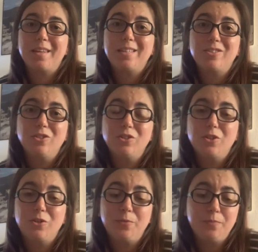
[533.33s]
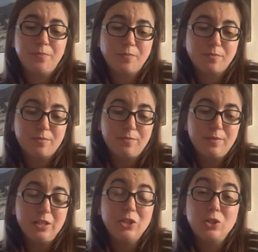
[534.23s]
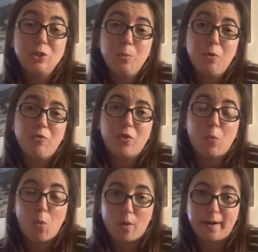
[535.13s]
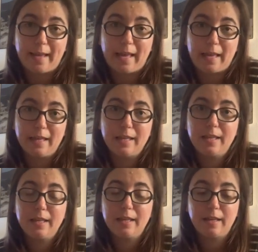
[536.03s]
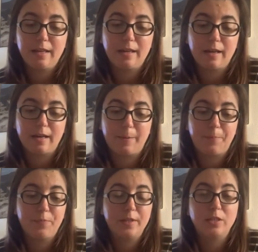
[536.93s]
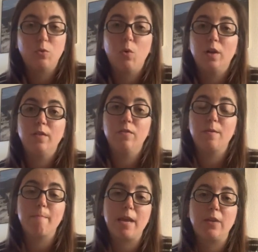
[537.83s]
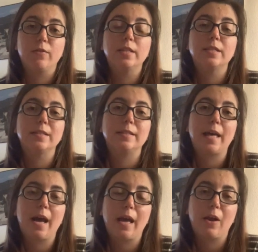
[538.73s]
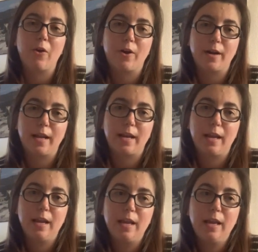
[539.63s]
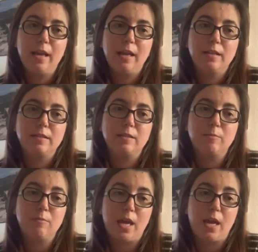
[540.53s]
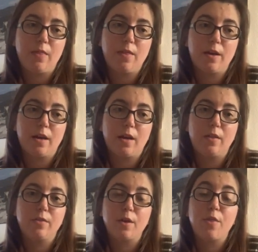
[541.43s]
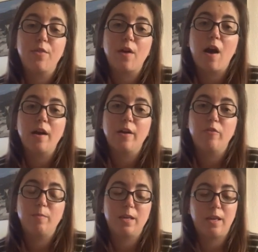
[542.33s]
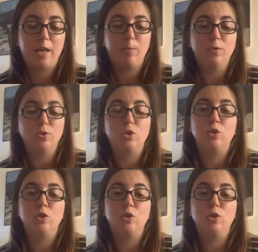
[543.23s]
It's also super rewarding. That's one of the main reasons that I garden. To me, the thought of being able